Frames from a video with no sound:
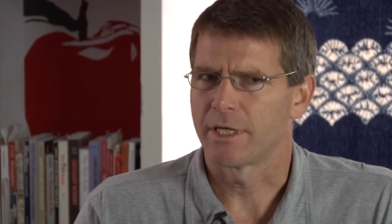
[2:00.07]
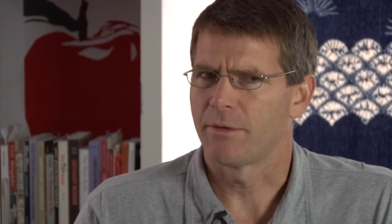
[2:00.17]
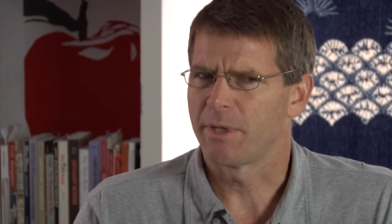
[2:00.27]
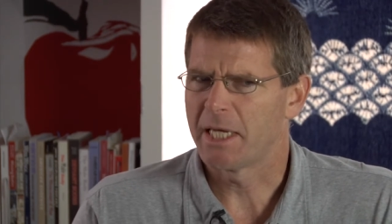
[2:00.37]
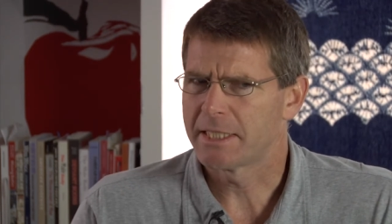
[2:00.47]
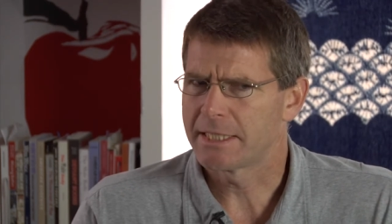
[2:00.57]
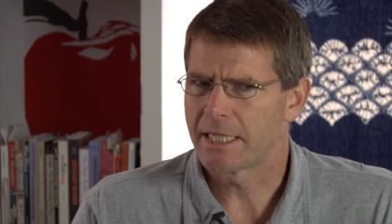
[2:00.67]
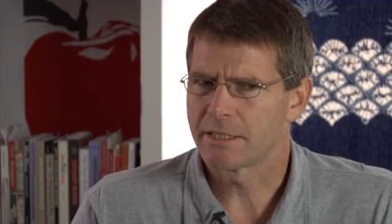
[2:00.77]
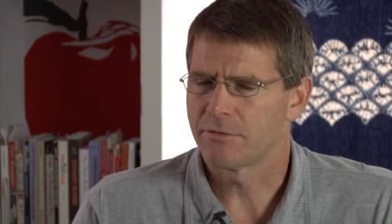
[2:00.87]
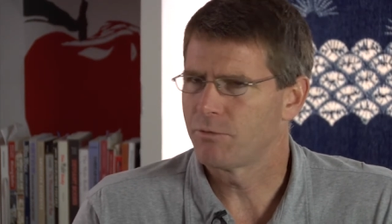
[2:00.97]
Can we get a
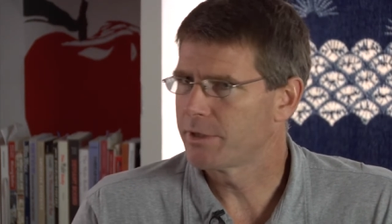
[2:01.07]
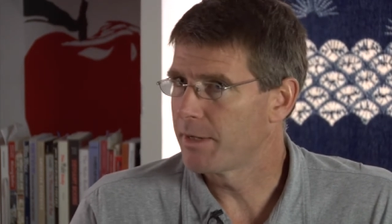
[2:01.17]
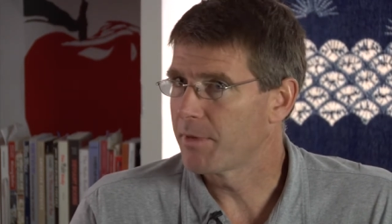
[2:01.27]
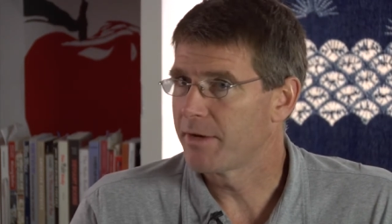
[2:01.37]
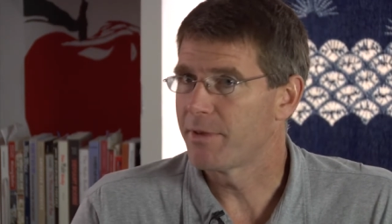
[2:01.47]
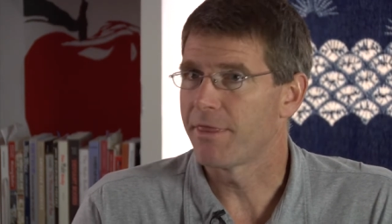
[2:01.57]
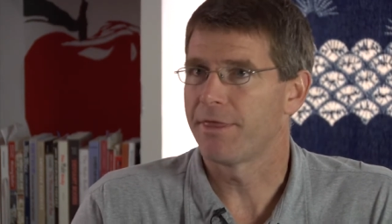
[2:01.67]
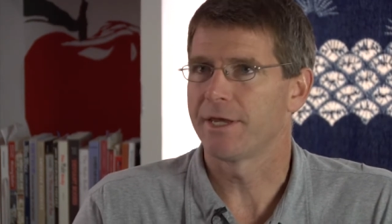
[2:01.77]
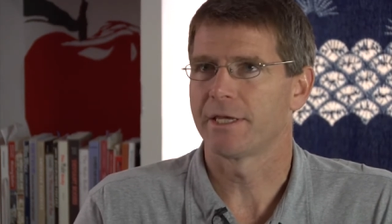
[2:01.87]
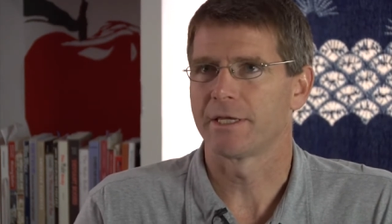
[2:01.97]
sense of what they might have been
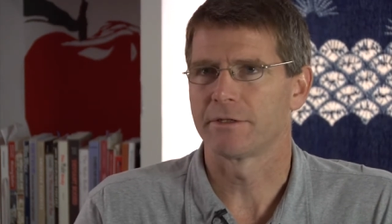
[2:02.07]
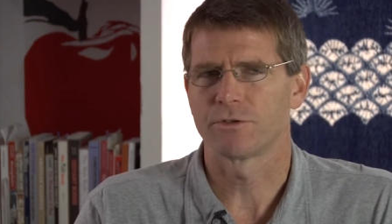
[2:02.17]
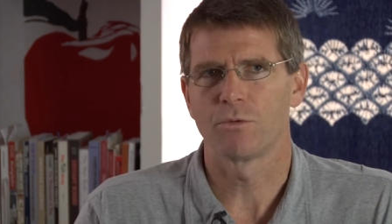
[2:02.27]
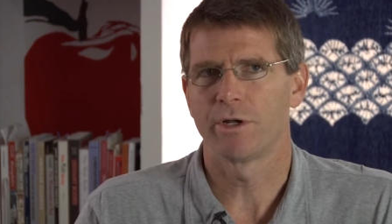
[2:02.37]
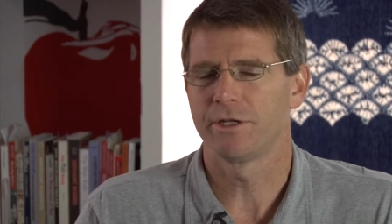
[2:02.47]
thinking? There's one